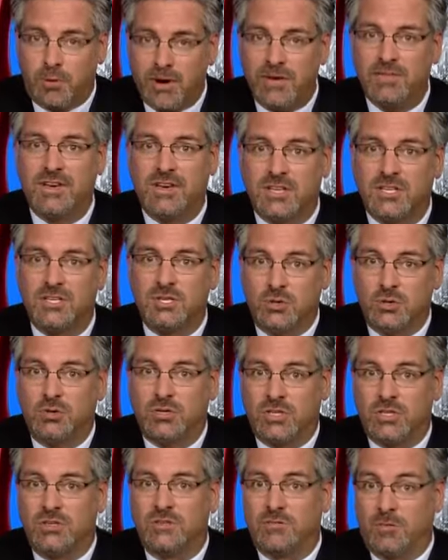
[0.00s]
previous
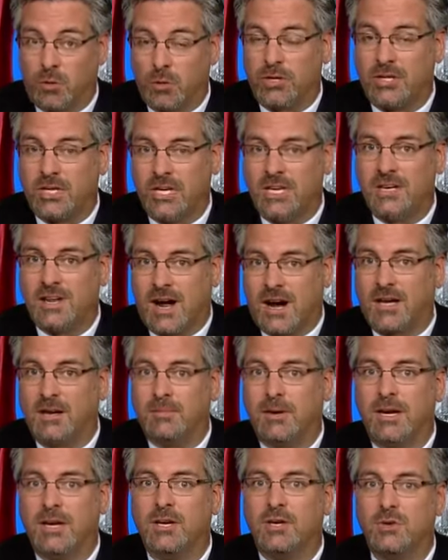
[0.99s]
uses, 14
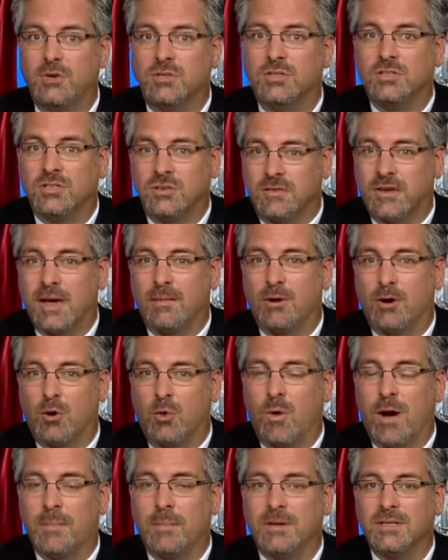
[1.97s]
documented uses of
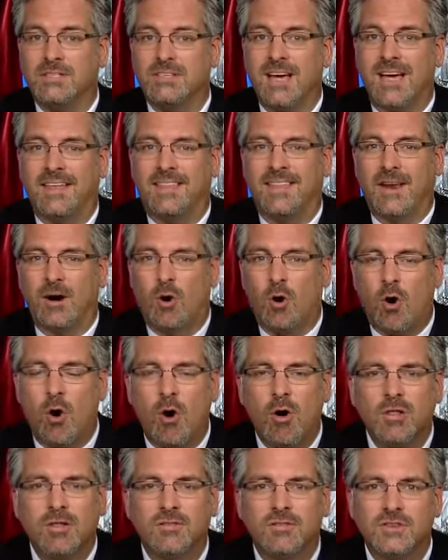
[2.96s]
chemical weapons, and then
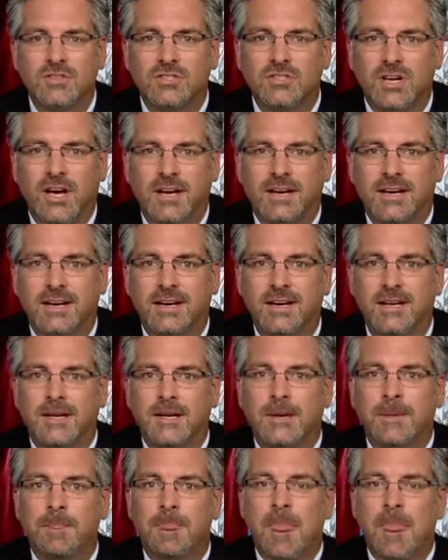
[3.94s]
all of a sudden